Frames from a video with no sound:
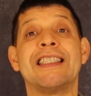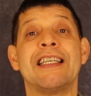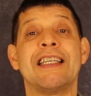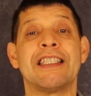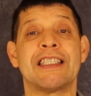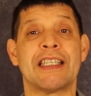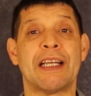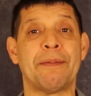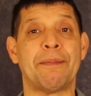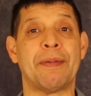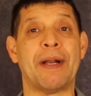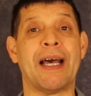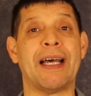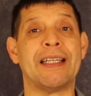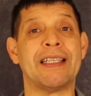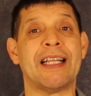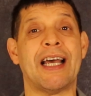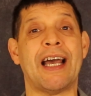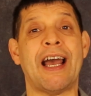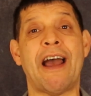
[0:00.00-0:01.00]
it's a
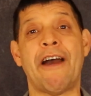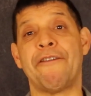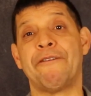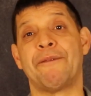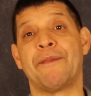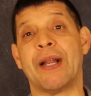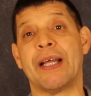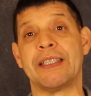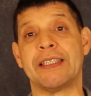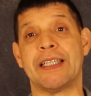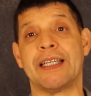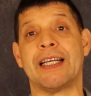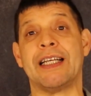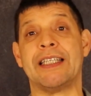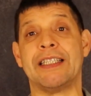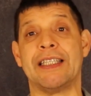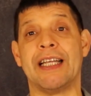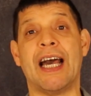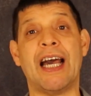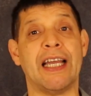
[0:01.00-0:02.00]
brand that have
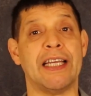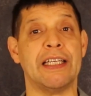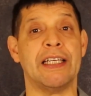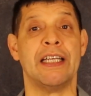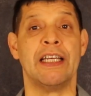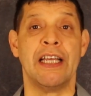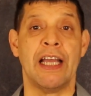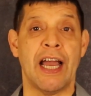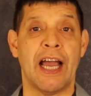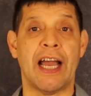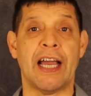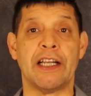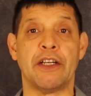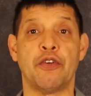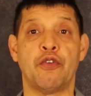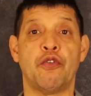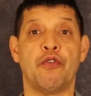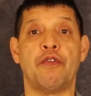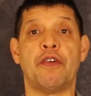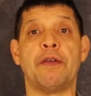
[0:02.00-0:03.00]
practically died and
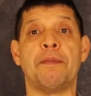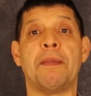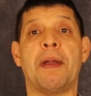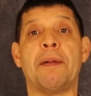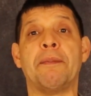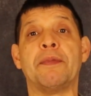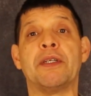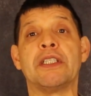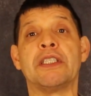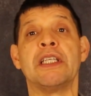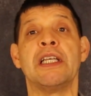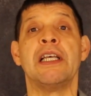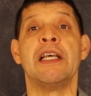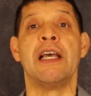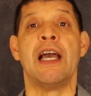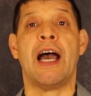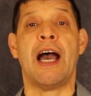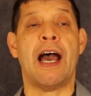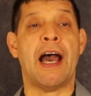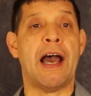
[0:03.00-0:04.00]
who remembers
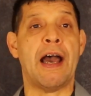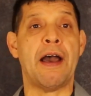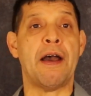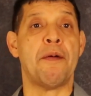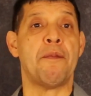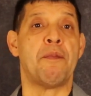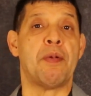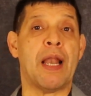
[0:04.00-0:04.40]
uh,